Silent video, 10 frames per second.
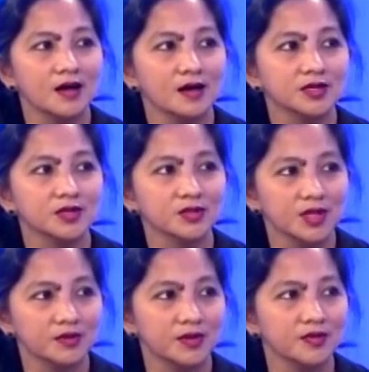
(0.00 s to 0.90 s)

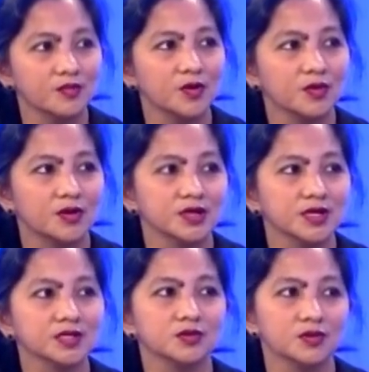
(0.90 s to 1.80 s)
additional rainfall or
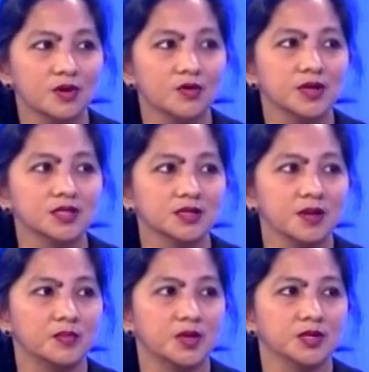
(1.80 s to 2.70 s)
just could lower the
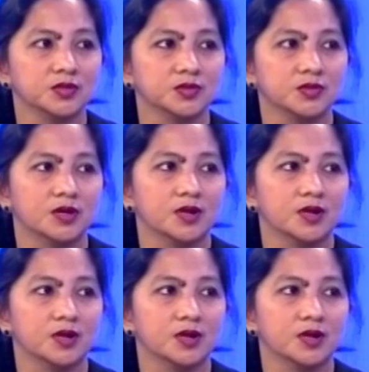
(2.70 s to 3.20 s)
temperature.